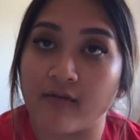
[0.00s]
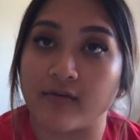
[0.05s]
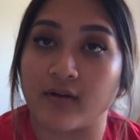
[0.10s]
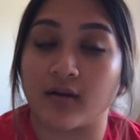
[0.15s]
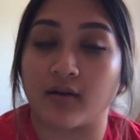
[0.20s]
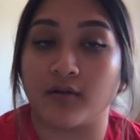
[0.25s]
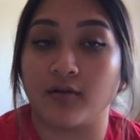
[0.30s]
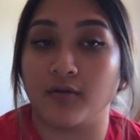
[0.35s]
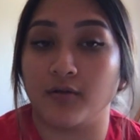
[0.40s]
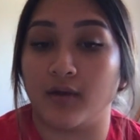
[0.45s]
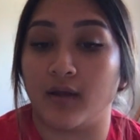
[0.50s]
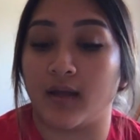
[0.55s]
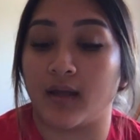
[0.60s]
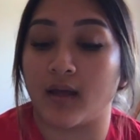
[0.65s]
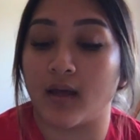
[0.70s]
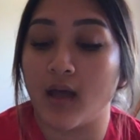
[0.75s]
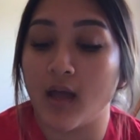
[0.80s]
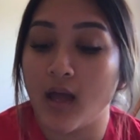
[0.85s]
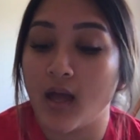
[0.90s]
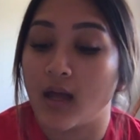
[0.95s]

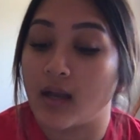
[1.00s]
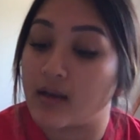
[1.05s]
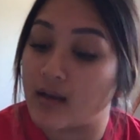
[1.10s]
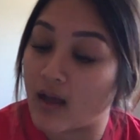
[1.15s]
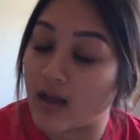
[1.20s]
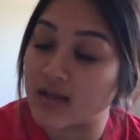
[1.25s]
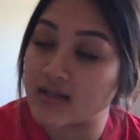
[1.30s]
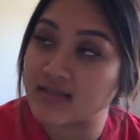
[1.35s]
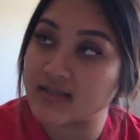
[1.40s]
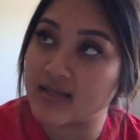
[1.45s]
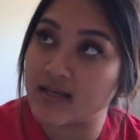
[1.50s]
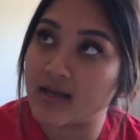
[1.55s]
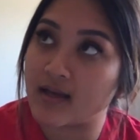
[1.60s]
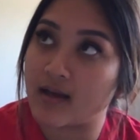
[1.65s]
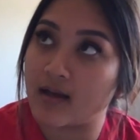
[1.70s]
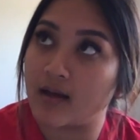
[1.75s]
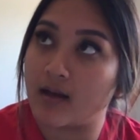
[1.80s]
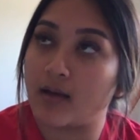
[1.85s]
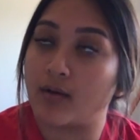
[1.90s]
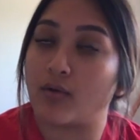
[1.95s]
including
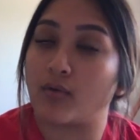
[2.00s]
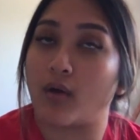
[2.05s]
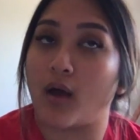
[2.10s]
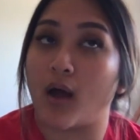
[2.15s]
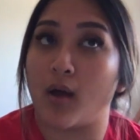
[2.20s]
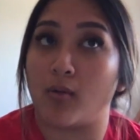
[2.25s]
nausea,